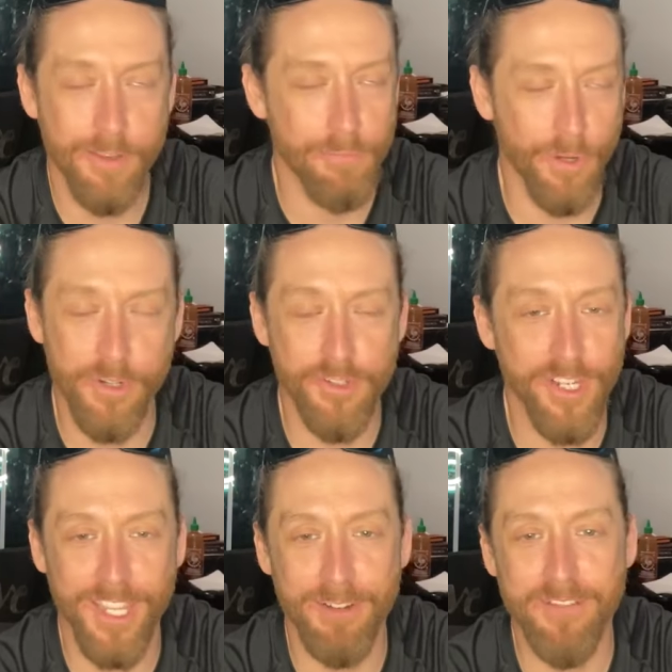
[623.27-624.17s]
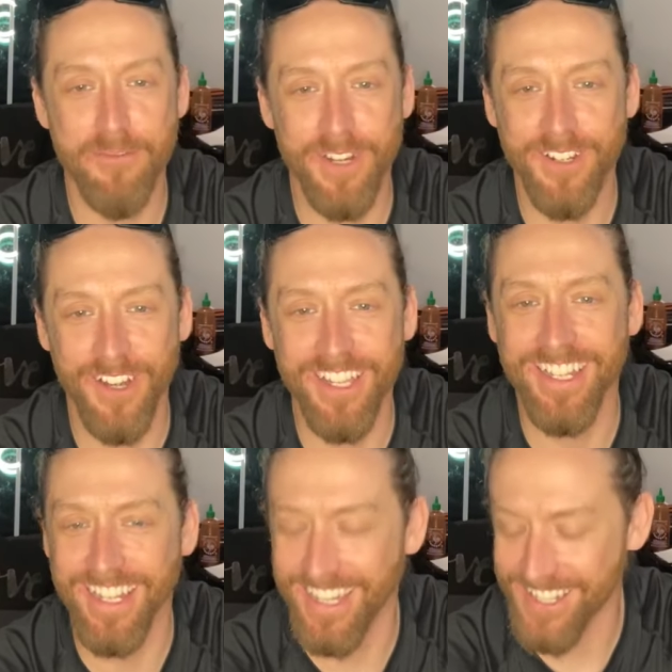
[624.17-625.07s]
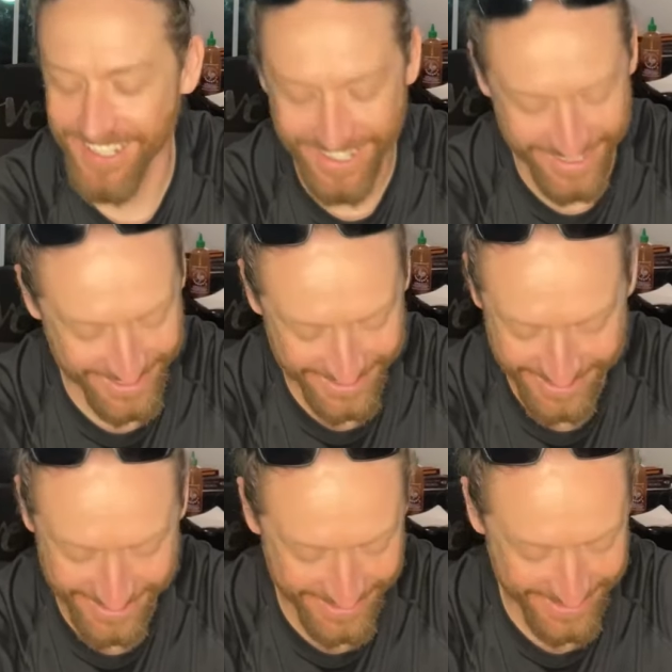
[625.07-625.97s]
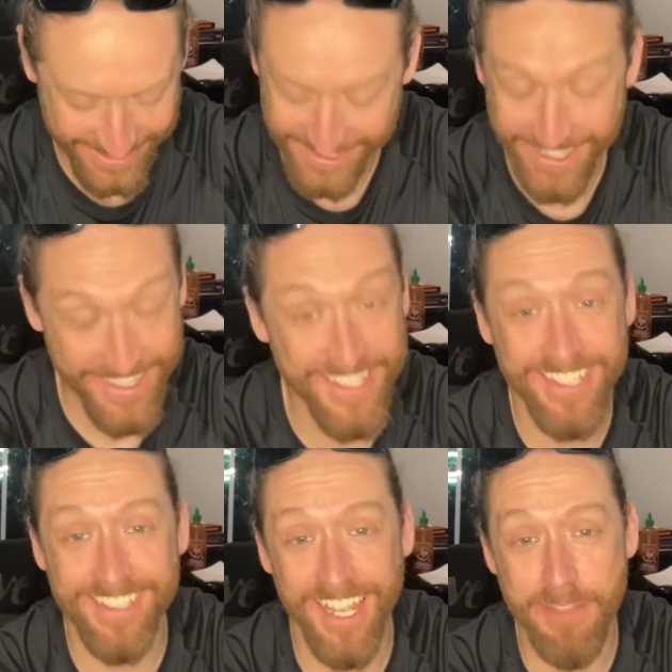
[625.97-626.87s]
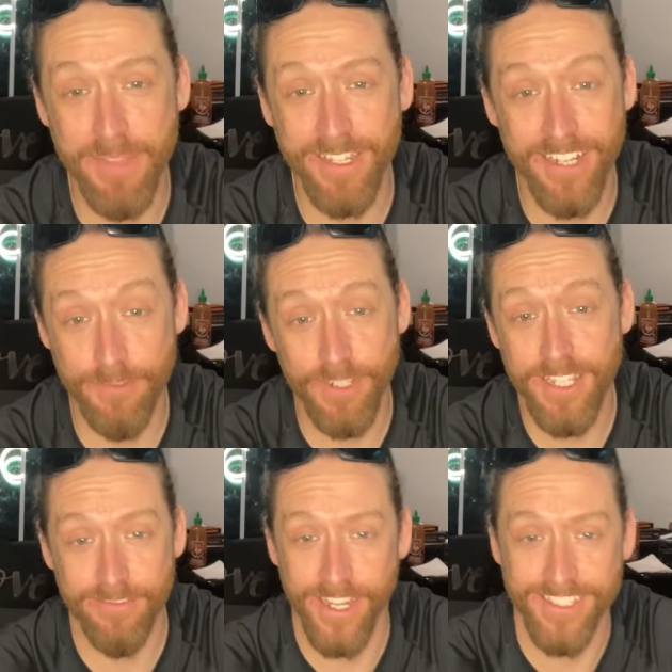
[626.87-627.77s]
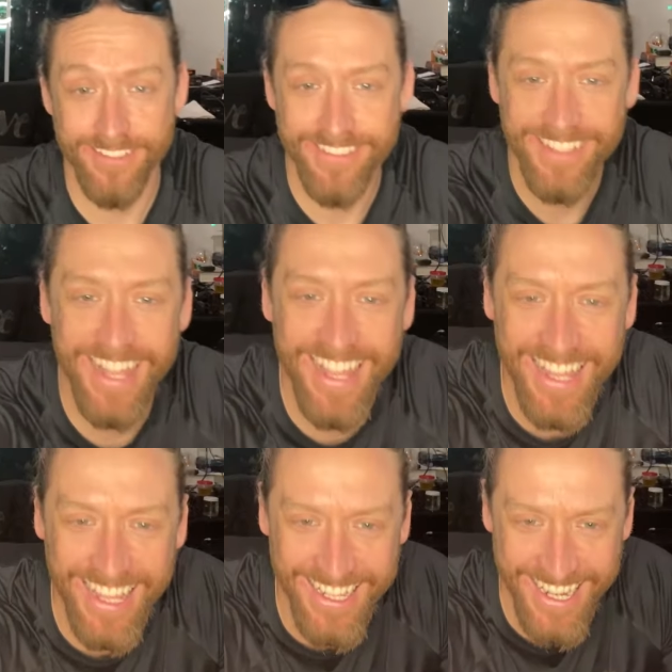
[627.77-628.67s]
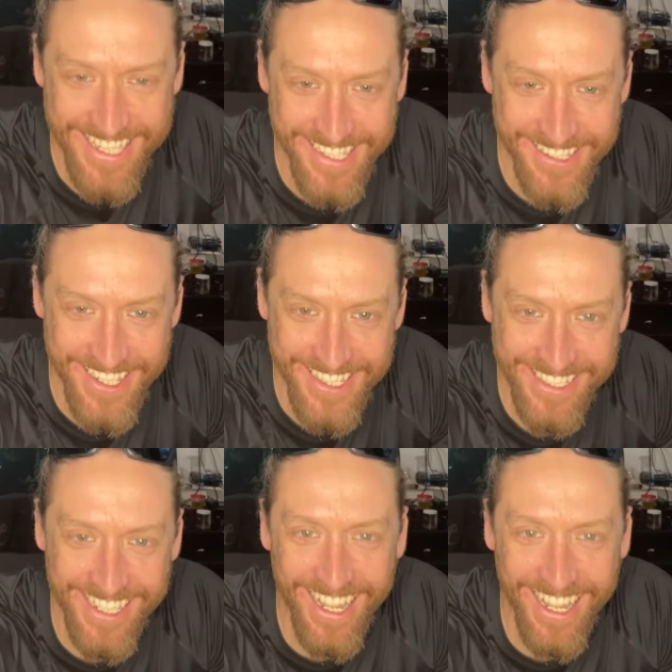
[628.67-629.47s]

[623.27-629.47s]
perch jigging, whatever you want to call it. And it's a good time, man. It's really effective. I see you, Justin.